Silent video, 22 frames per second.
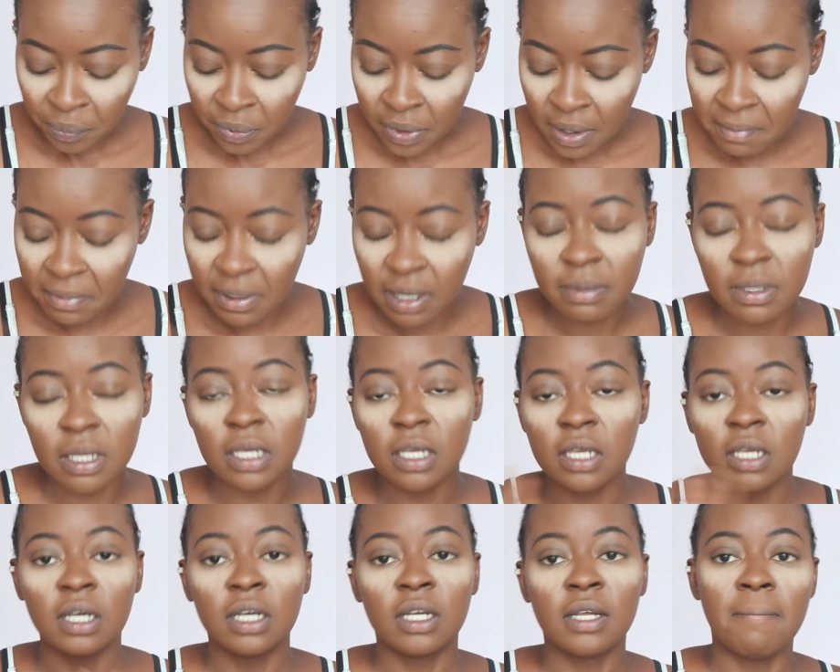I'm gonna
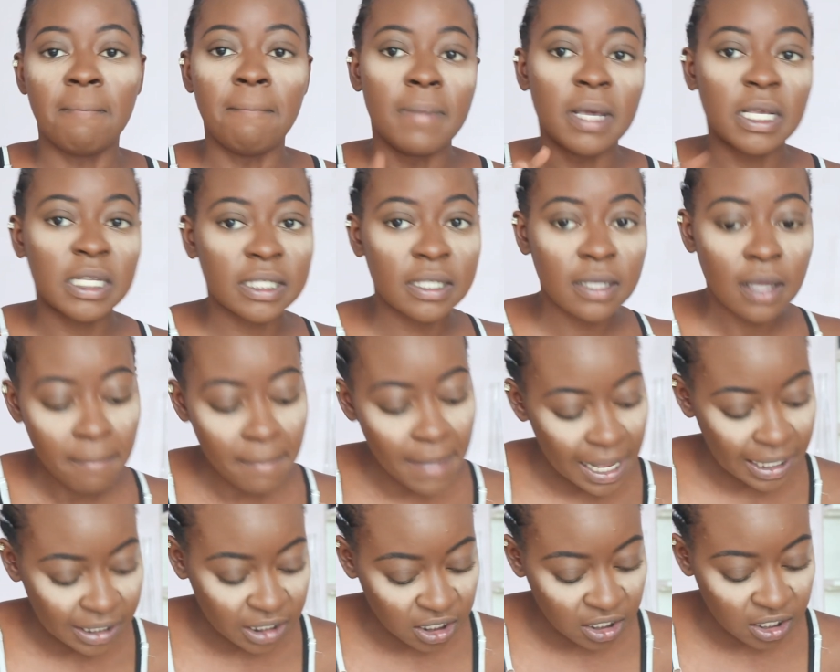be mixing and
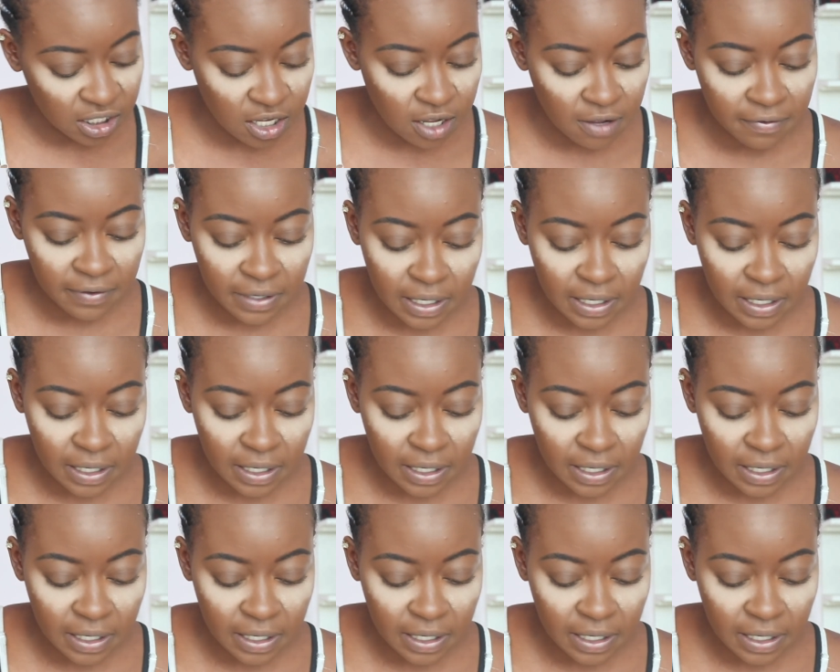matching stuff,